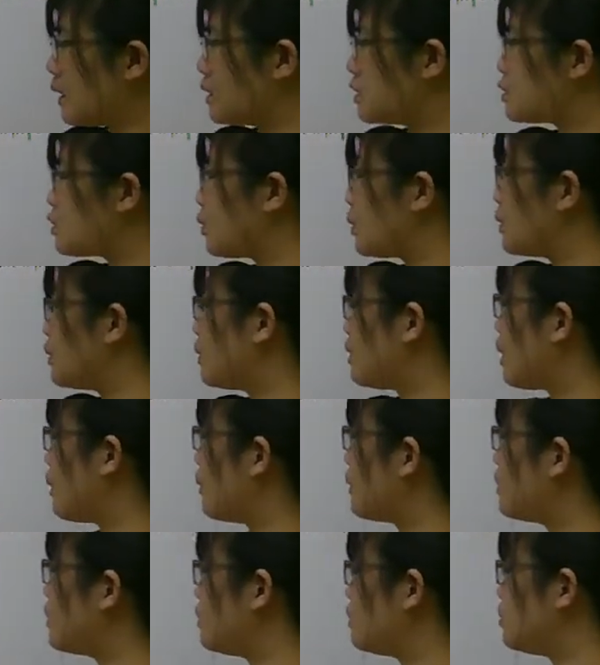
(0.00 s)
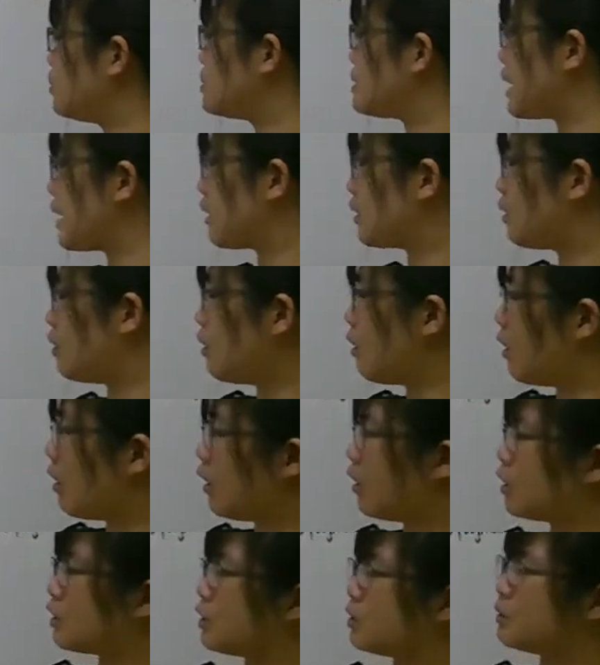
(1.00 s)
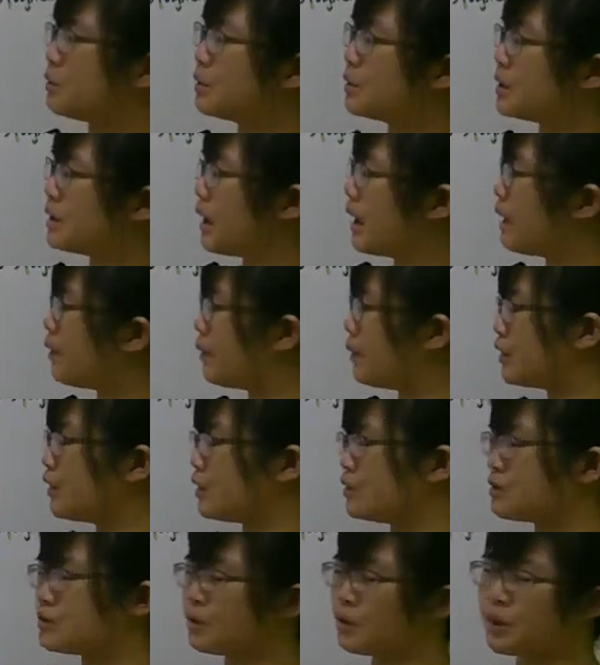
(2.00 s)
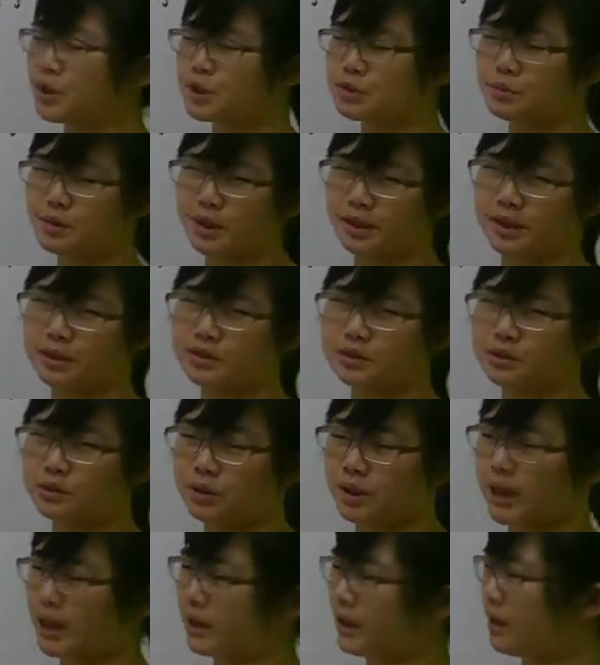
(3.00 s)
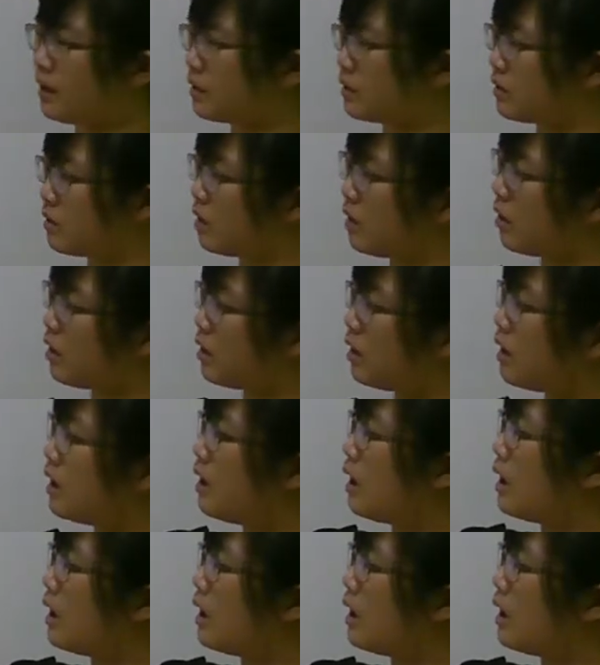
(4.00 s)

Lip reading: So you know that when you use alcohol, when you use OH minus, you will get alcohol